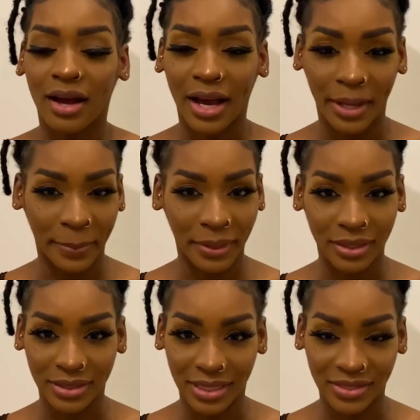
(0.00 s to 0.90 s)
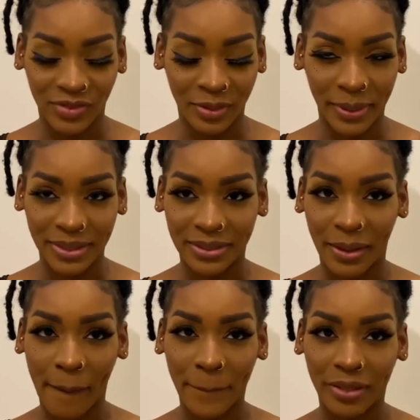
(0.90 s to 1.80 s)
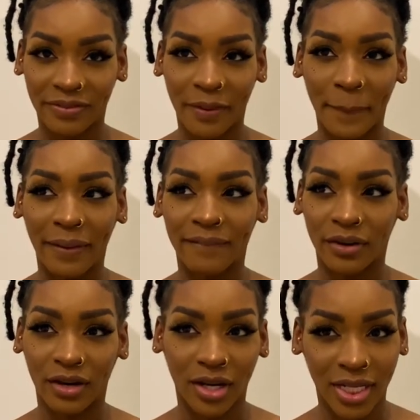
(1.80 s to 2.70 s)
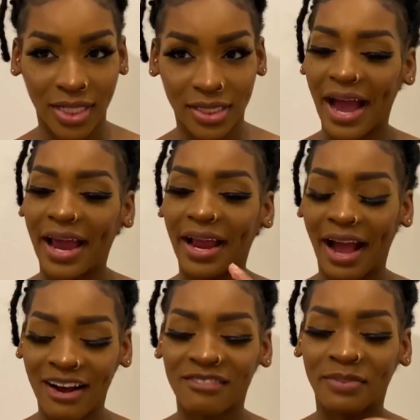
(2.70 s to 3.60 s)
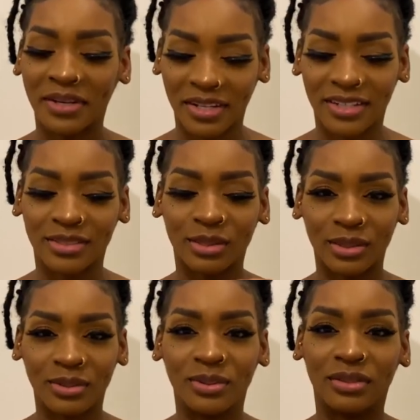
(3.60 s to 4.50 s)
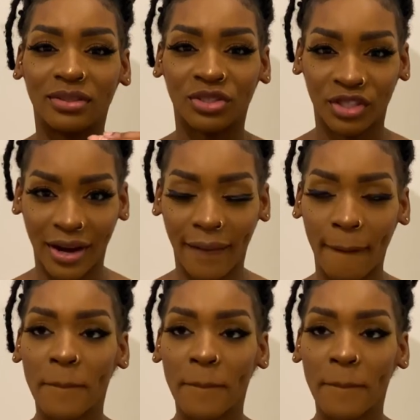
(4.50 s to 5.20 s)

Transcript: I apologize for the mix-up, but if I'm being very honest, I have begun to lose track.